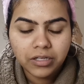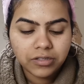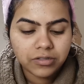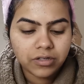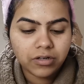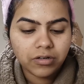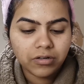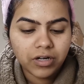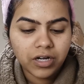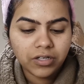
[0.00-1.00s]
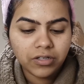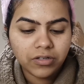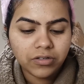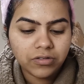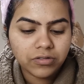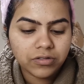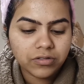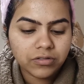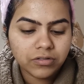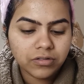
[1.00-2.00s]
So I
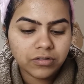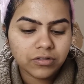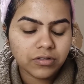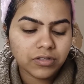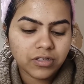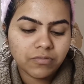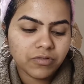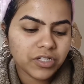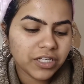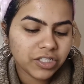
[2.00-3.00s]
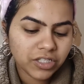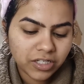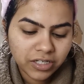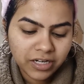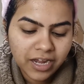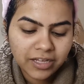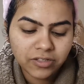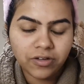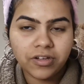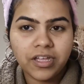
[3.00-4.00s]
use the sun protection. It has
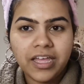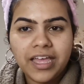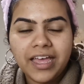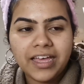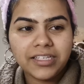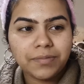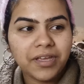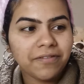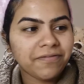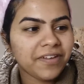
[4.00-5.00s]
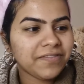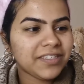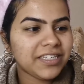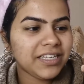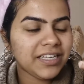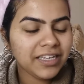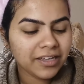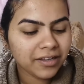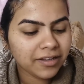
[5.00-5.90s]
got SPF 50,